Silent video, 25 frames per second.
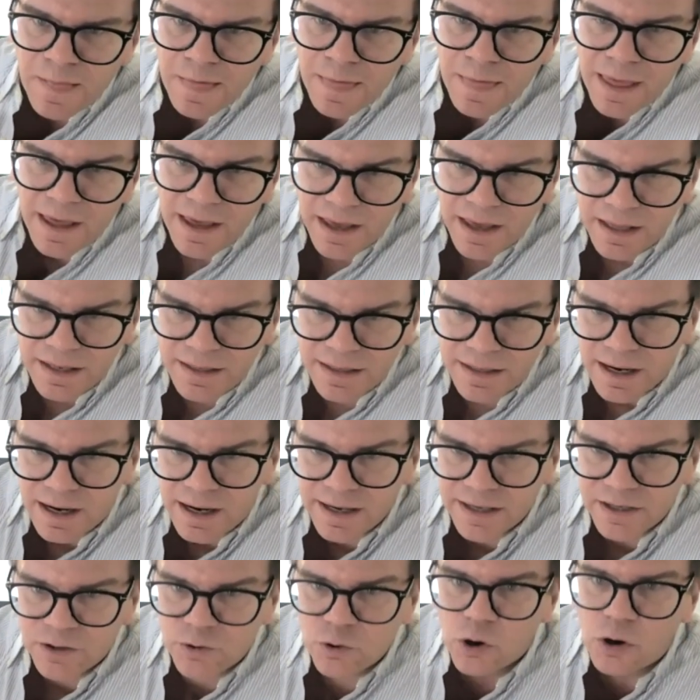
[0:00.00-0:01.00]
and I
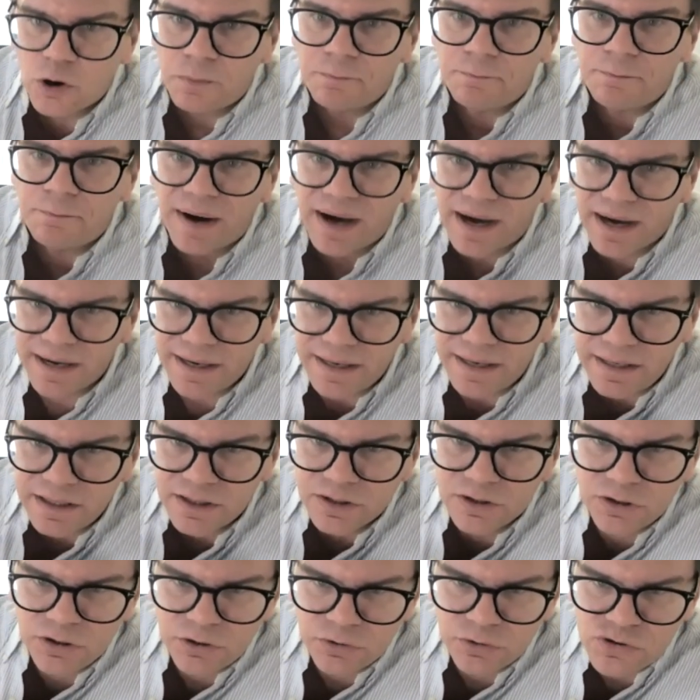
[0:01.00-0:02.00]
combine it
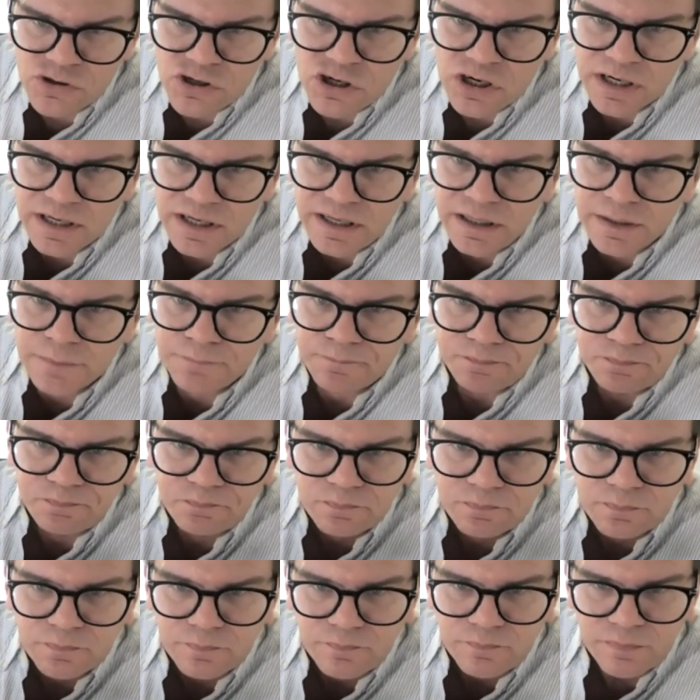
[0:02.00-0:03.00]
usually
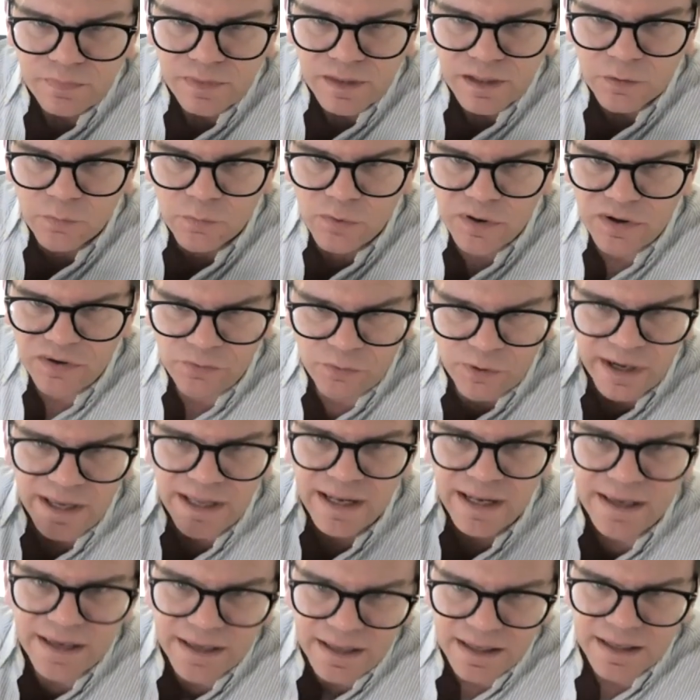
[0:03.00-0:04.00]
with
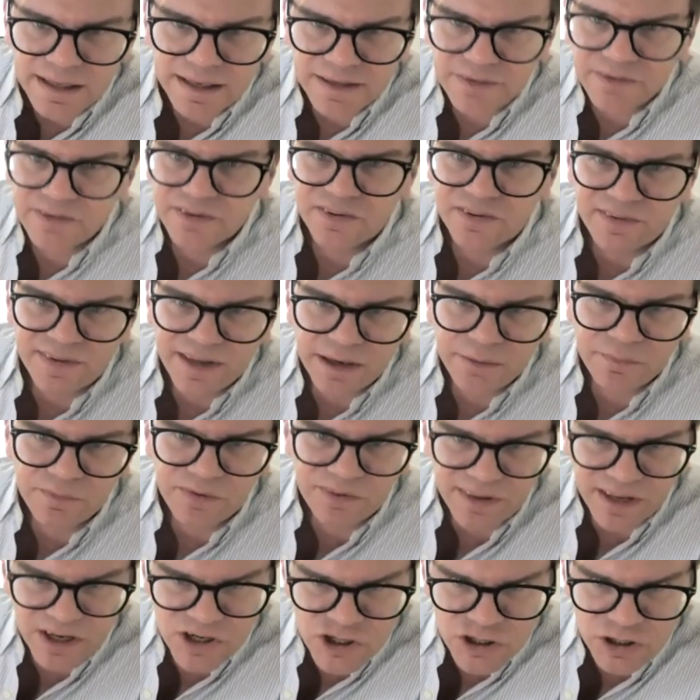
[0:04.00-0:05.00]
radial in the same
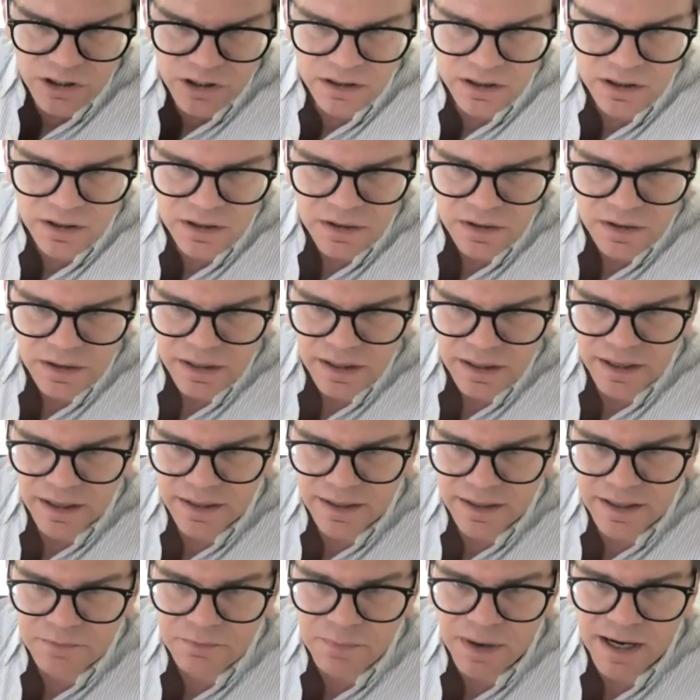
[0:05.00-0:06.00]
session. And
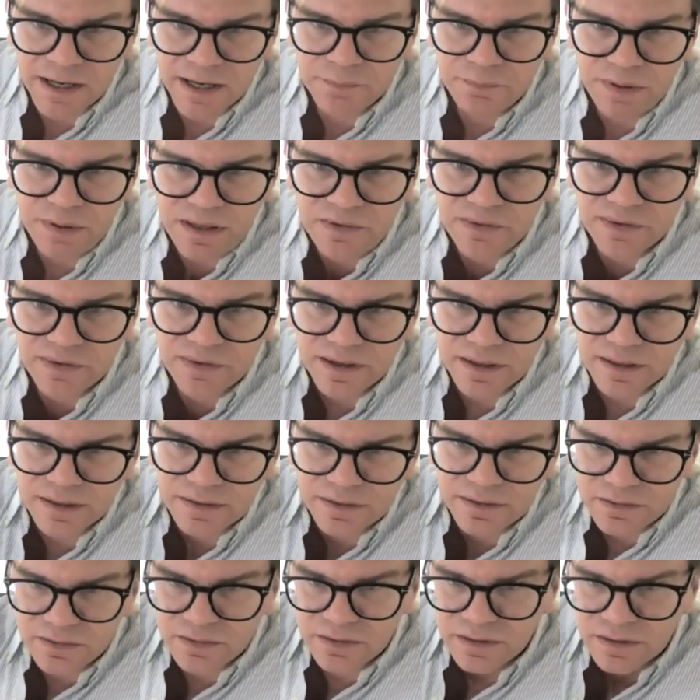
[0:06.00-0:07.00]
it might be
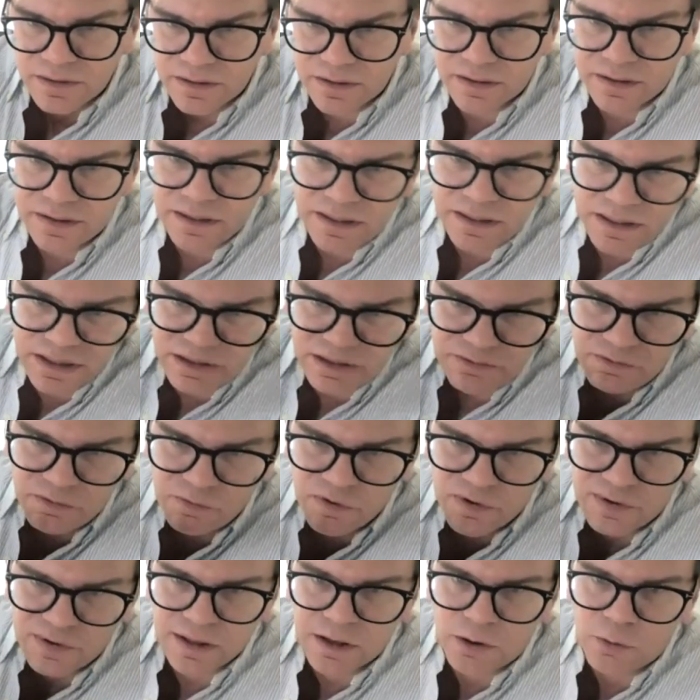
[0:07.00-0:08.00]
that even
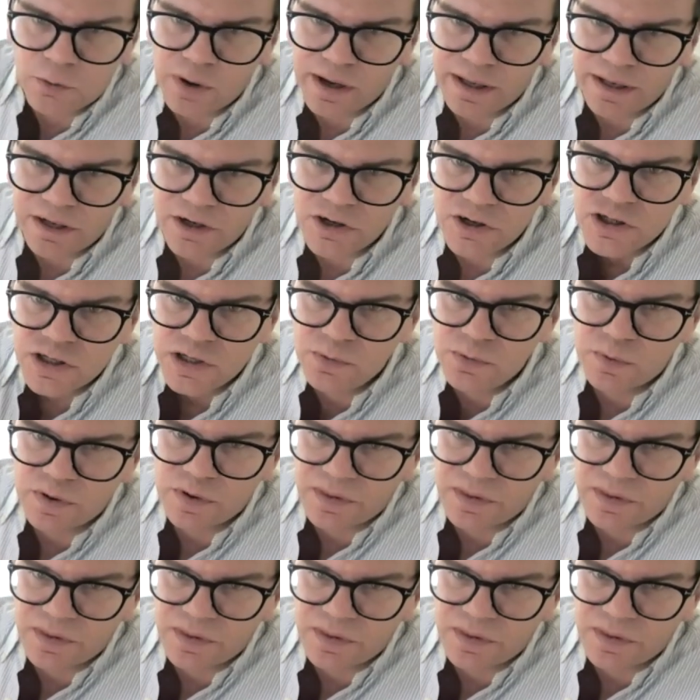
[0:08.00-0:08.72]
with low energy, with